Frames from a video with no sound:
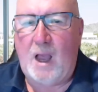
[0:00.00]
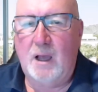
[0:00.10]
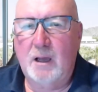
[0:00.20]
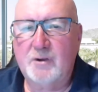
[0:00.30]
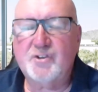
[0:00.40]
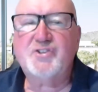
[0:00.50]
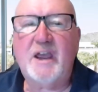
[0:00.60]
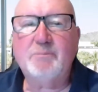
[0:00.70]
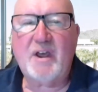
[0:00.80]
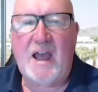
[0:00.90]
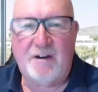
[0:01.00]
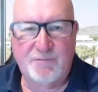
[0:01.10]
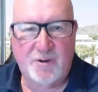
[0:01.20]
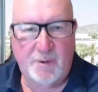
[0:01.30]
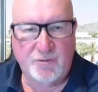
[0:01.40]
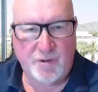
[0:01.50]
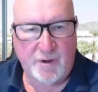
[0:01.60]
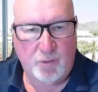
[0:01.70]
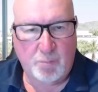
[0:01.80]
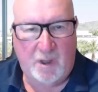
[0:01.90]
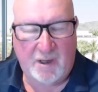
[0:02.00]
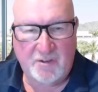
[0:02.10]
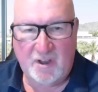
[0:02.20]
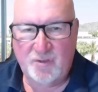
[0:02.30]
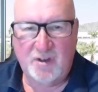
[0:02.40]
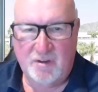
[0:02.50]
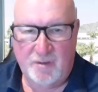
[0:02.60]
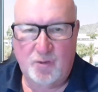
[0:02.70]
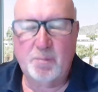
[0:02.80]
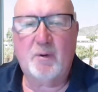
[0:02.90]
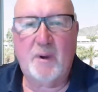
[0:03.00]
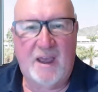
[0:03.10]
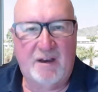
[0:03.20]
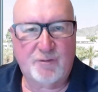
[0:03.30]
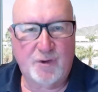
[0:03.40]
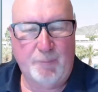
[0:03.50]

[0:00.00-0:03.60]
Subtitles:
it's a shame to have to introduce politics into this, but we have to.